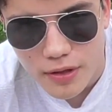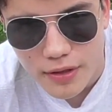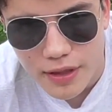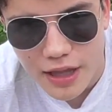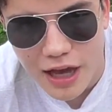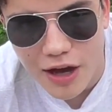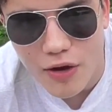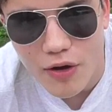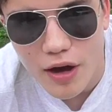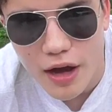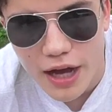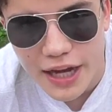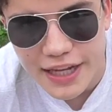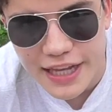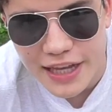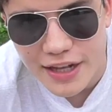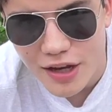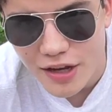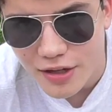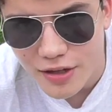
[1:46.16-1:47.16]
Now, I
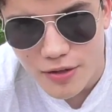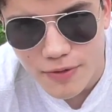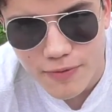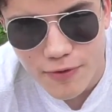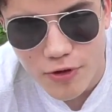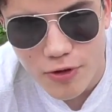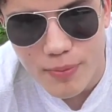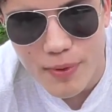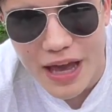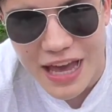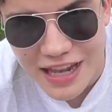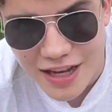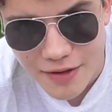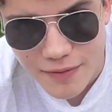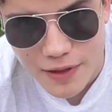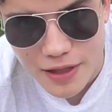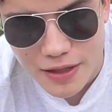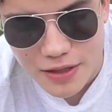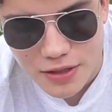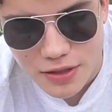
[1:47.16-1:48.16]
cannot confirm any
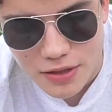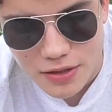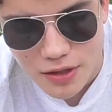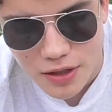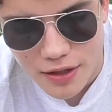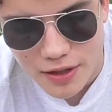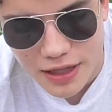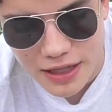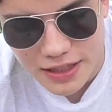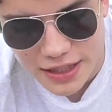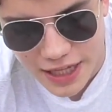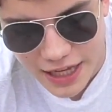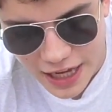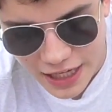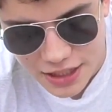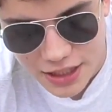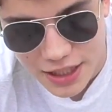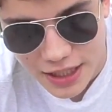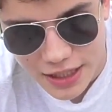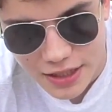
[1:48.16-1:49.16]
of this unless I
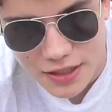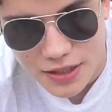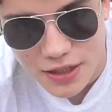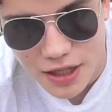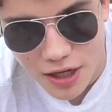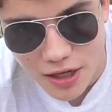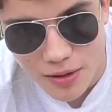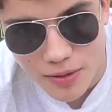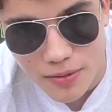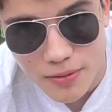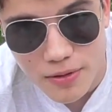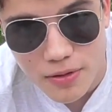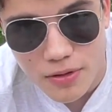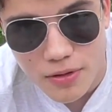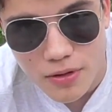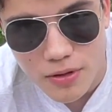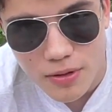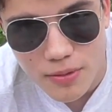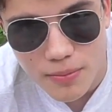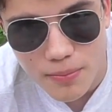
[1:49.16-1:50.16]
actually get stung,
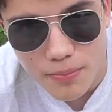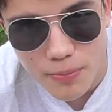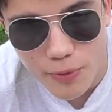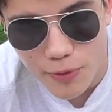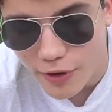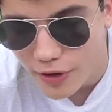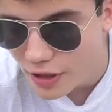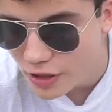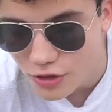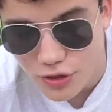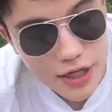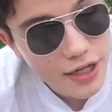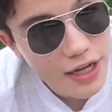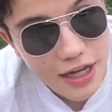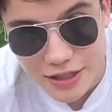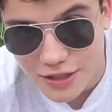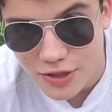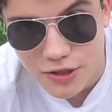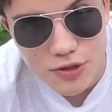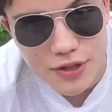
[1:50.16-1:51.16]
but we're going to try
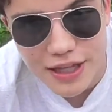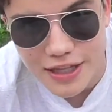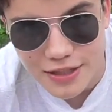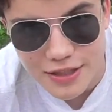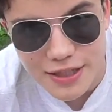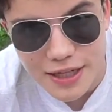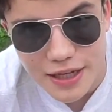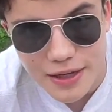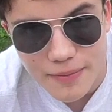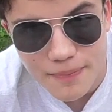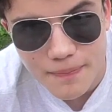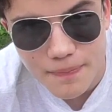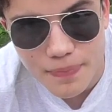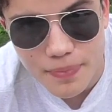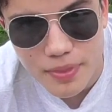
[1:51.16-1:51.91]
not to do that today.